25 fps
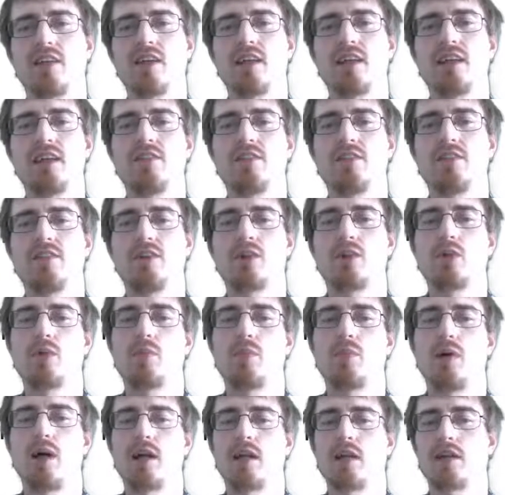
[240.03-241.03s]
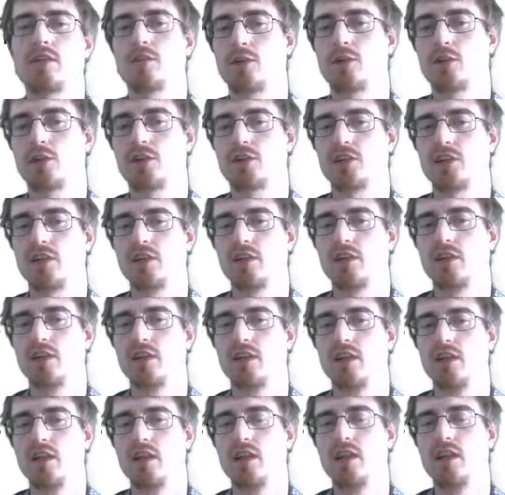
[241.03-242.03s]
even the compiler version.
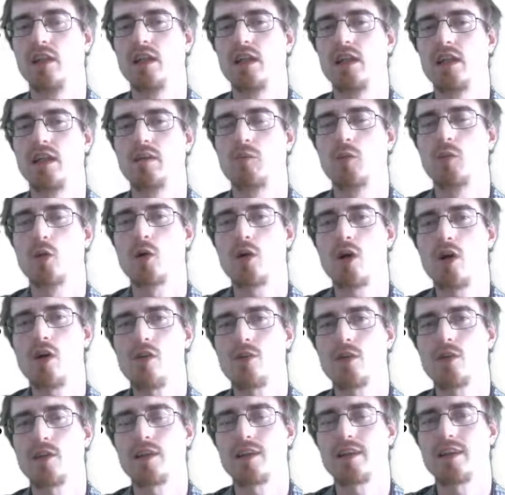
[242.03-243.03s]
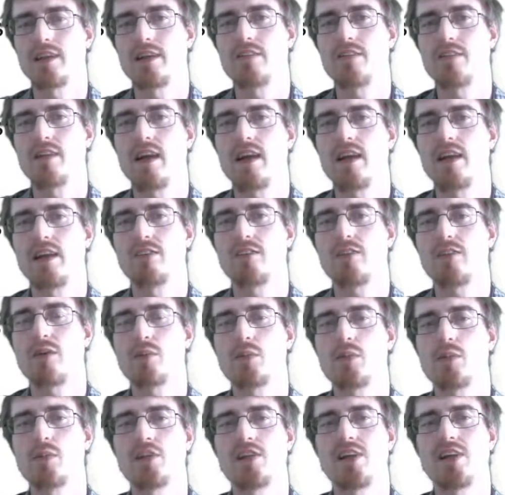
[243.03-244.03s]
Moreover, if
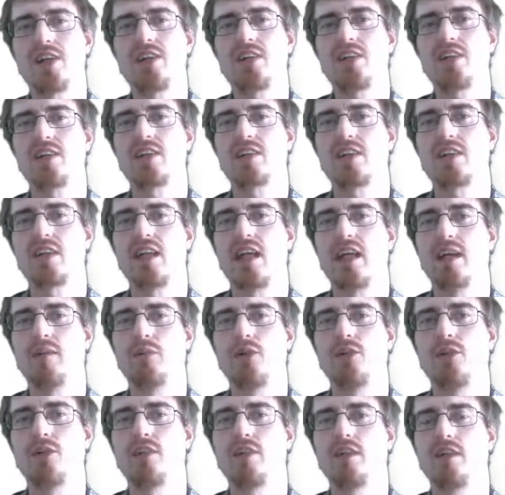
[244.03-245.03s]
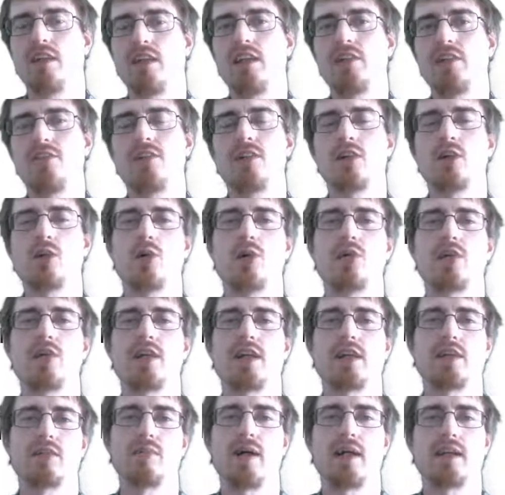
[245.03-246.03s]
optimization is enabled, even the
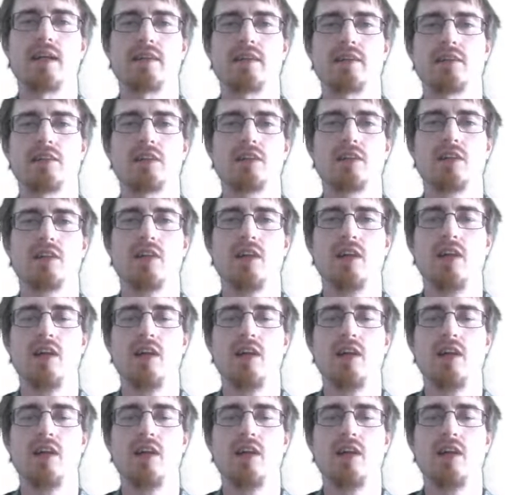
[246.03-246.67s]
context matters.